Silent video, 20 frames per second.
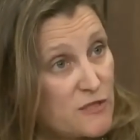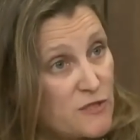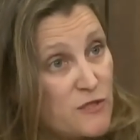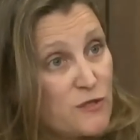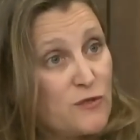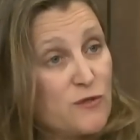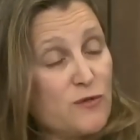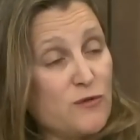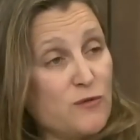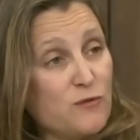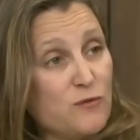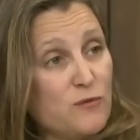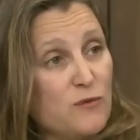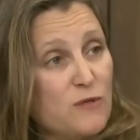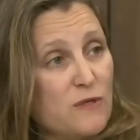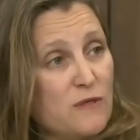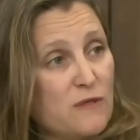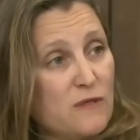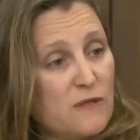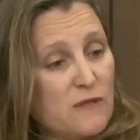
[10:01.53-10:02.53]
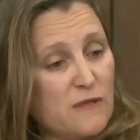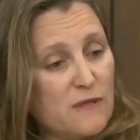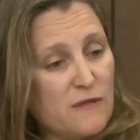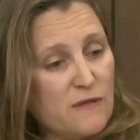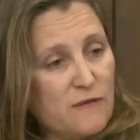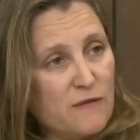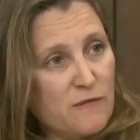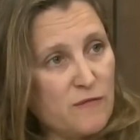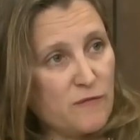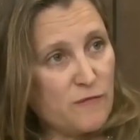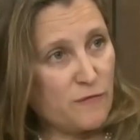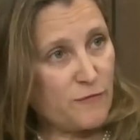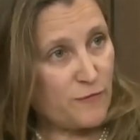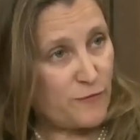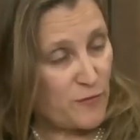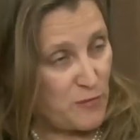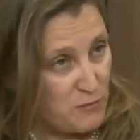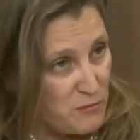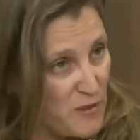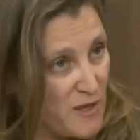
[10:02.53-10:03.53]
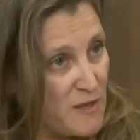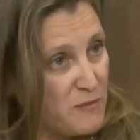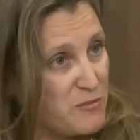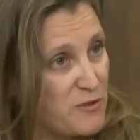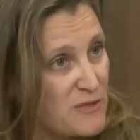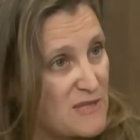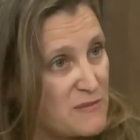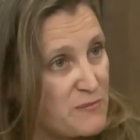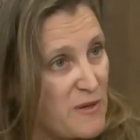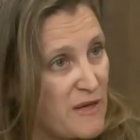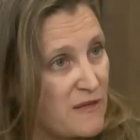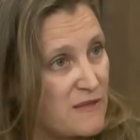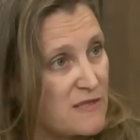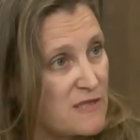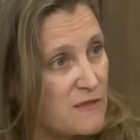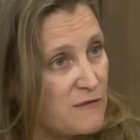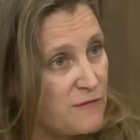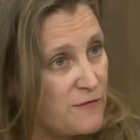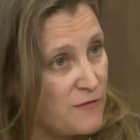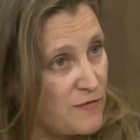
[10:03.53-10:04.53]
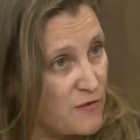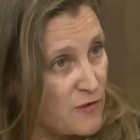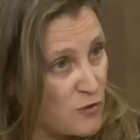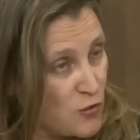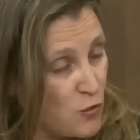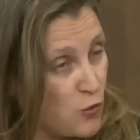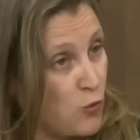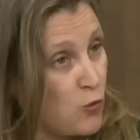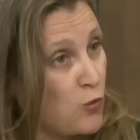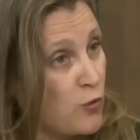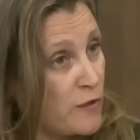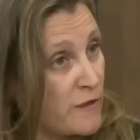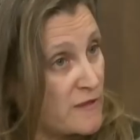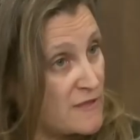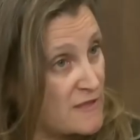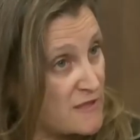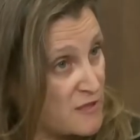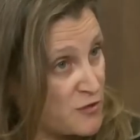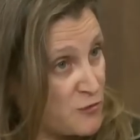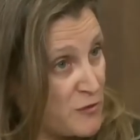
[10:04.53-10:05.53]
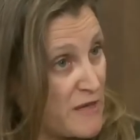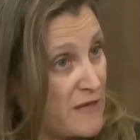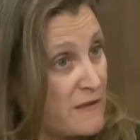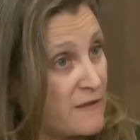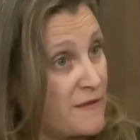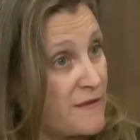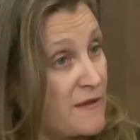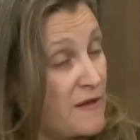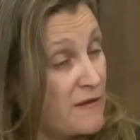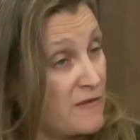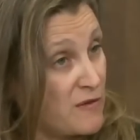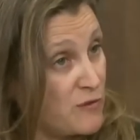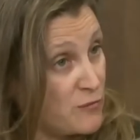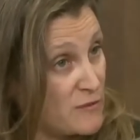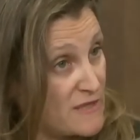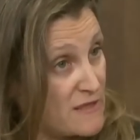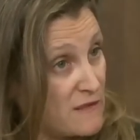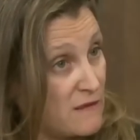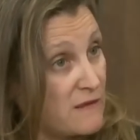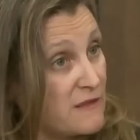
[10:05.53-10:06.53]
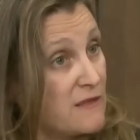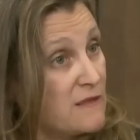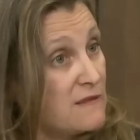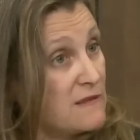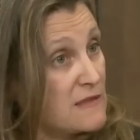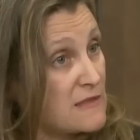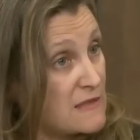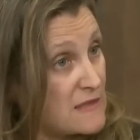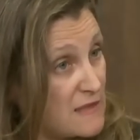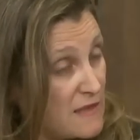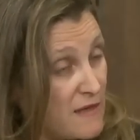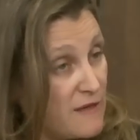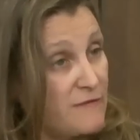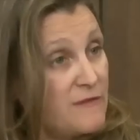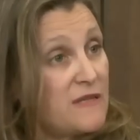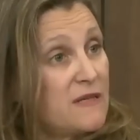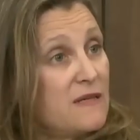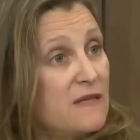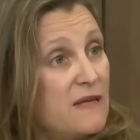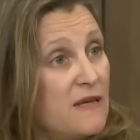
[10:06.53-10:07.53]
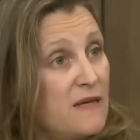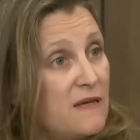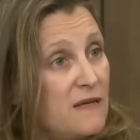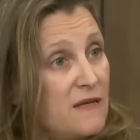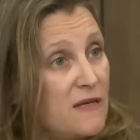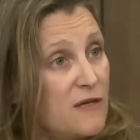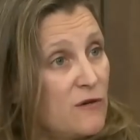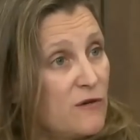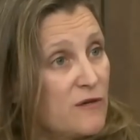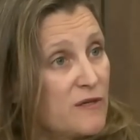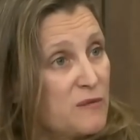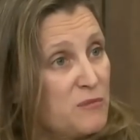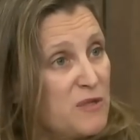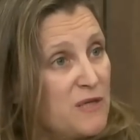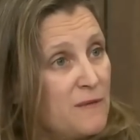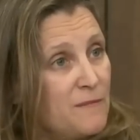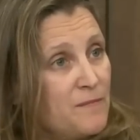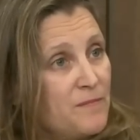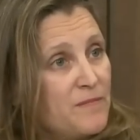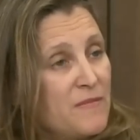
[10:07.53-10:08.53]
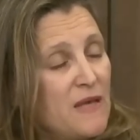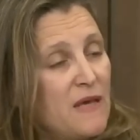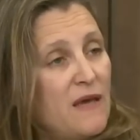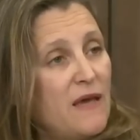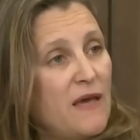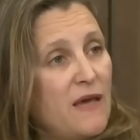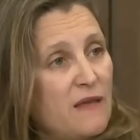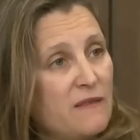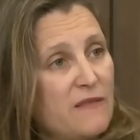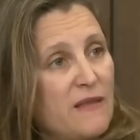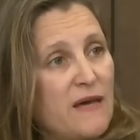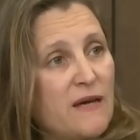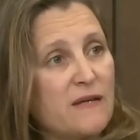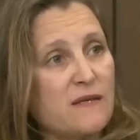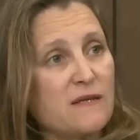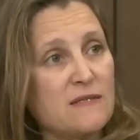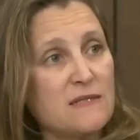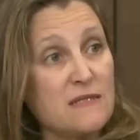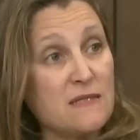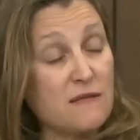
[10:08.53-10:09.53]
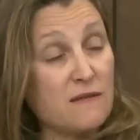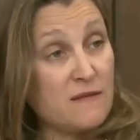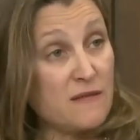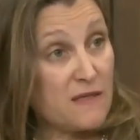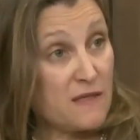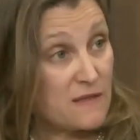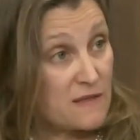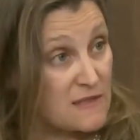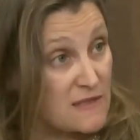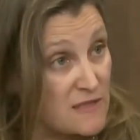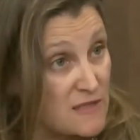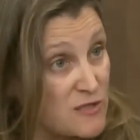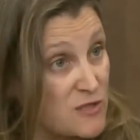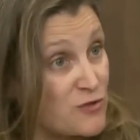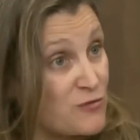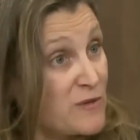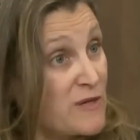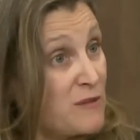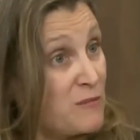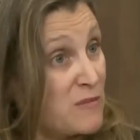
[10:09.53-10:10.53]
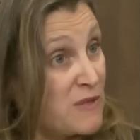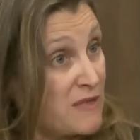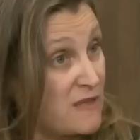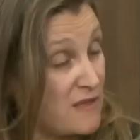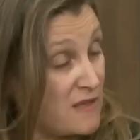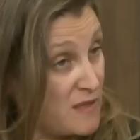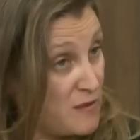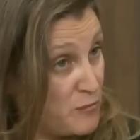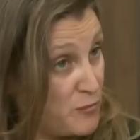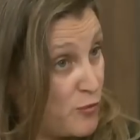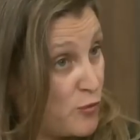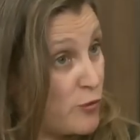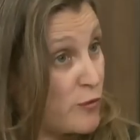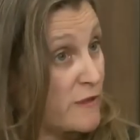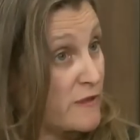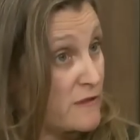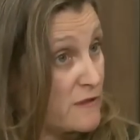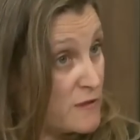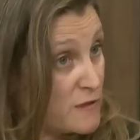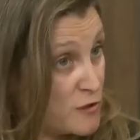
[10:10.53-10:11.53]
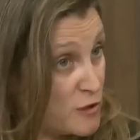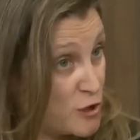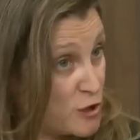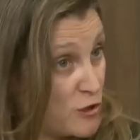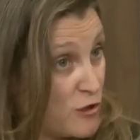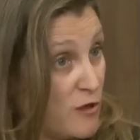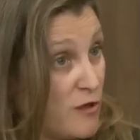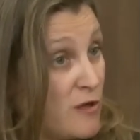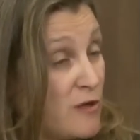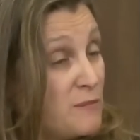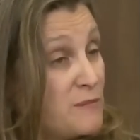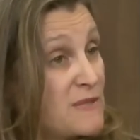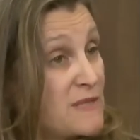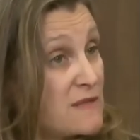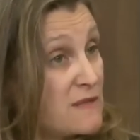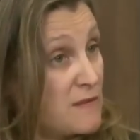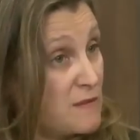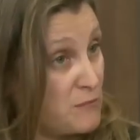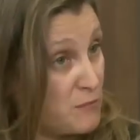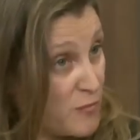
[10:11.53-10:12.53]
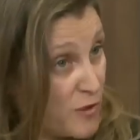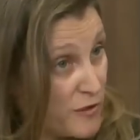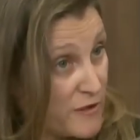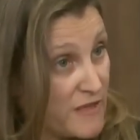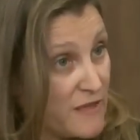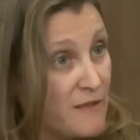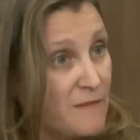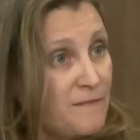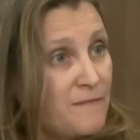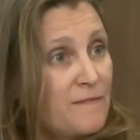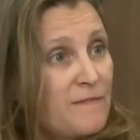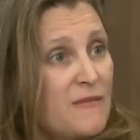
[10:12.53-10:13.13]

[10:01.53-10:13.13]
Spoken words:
to, from my perspective, the core strength and the resilience of the Canadian economy, and that is the extremely important jobs market.